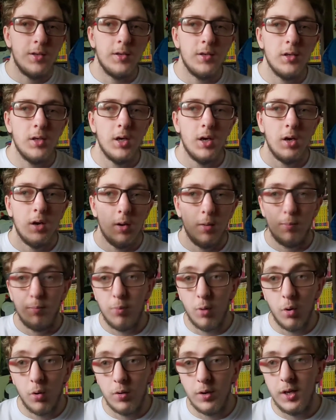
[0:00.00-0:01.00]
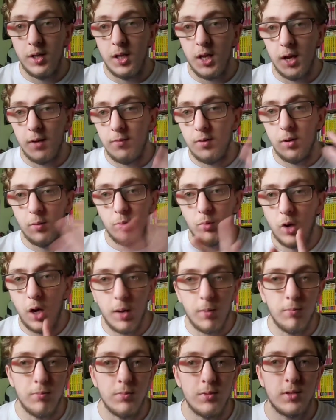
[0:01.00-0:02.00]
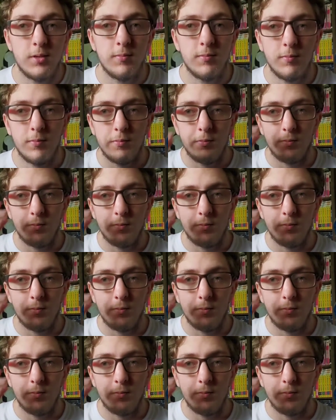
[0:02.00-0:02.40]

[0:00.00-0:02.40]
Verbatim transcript: they're boring they have no problems